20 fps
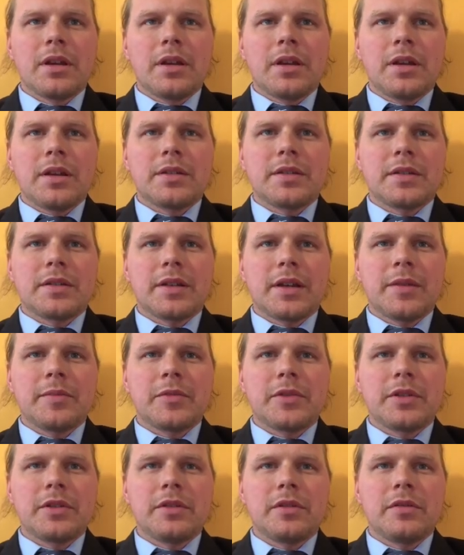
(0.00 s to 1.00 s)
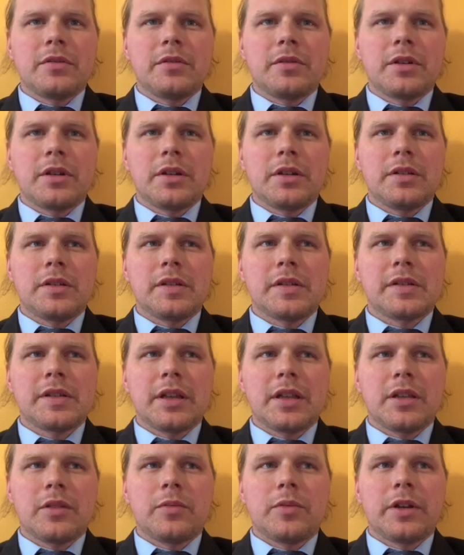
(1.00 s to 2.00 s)
it's a time to uh, to
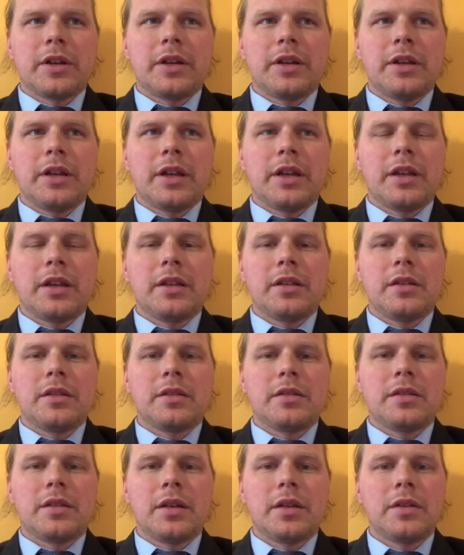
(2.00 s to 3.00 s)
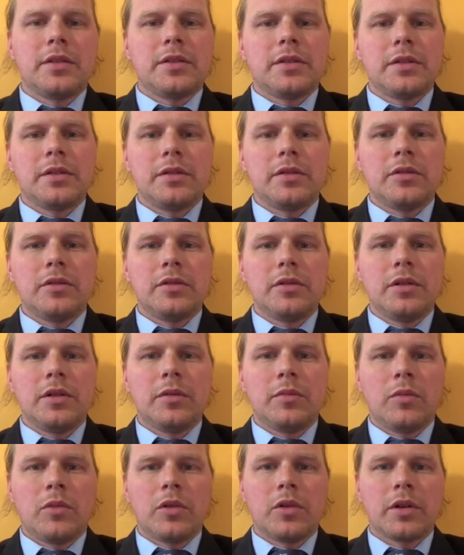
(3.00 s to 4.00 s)
celebrate and to
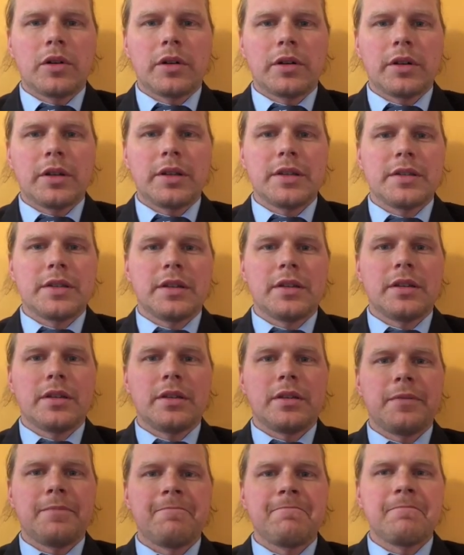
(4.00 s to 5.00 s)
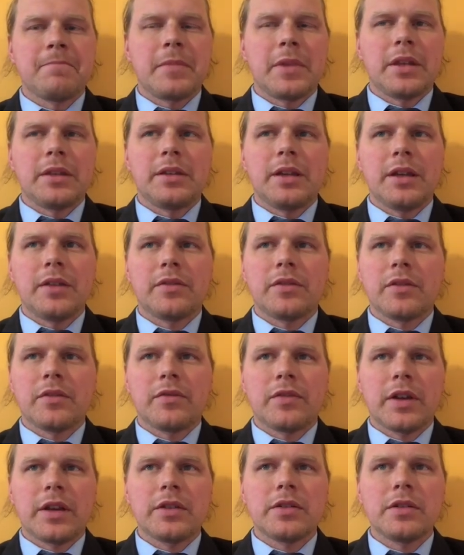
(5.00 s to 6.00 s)
mourn. It's a a day of
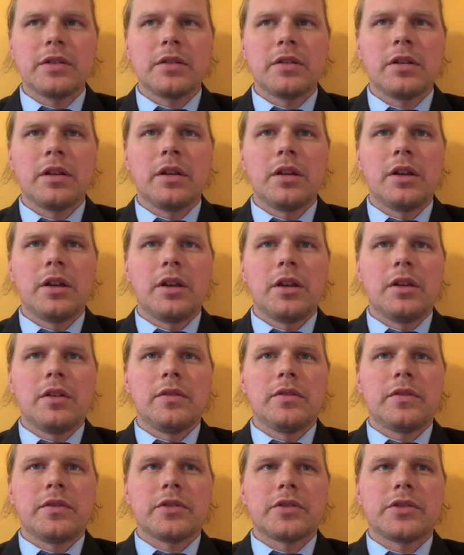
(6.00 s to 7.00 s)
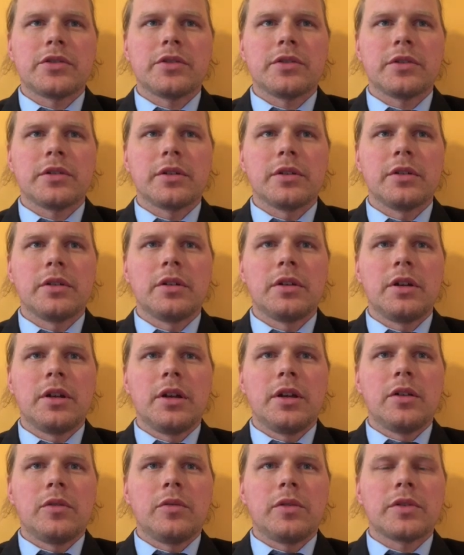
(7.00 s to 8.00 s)
confession for sure.
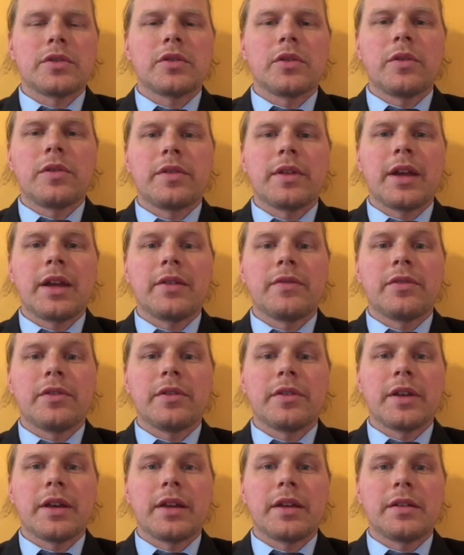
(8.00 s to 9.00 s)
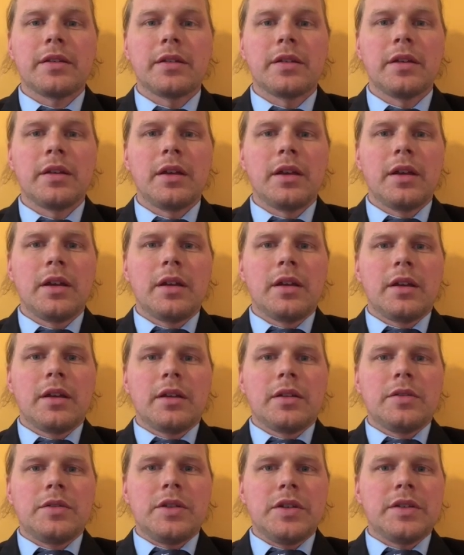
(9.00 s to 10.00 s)
We're so thankful that
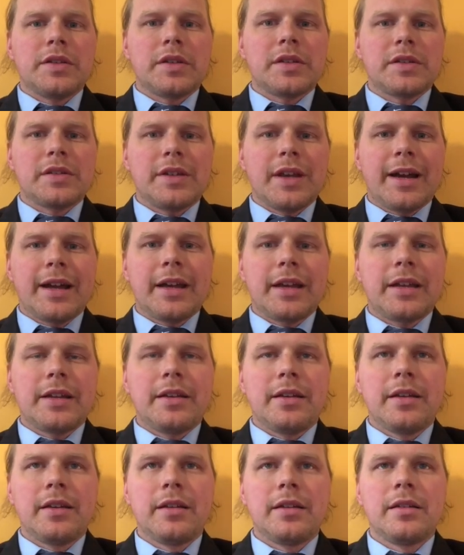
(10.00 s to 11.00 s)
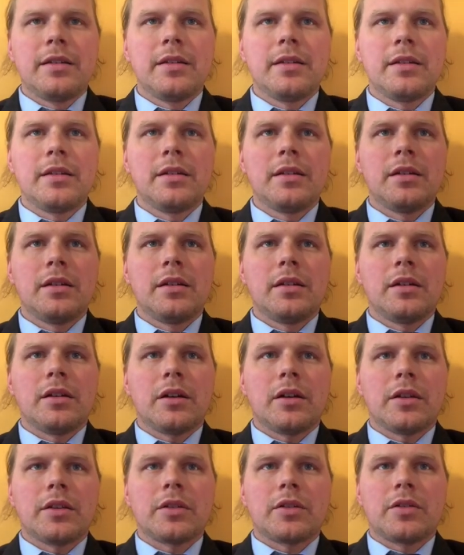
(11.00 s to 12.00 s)
Jesus died
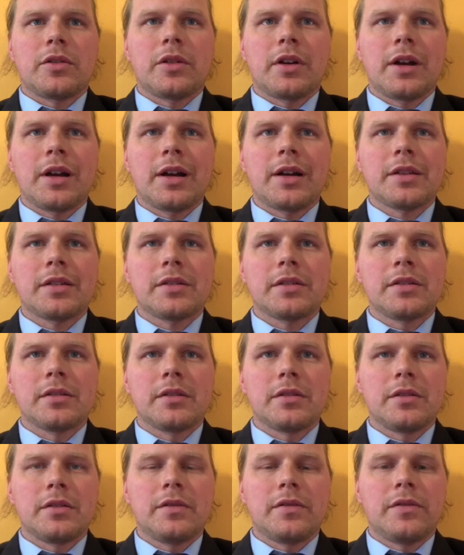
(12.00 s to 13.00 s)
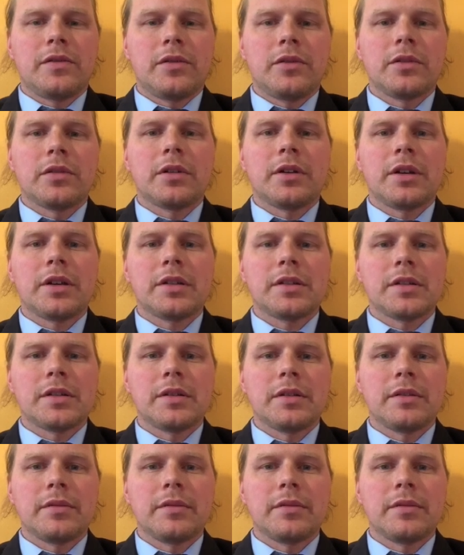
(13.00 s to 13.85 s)
on the cross for us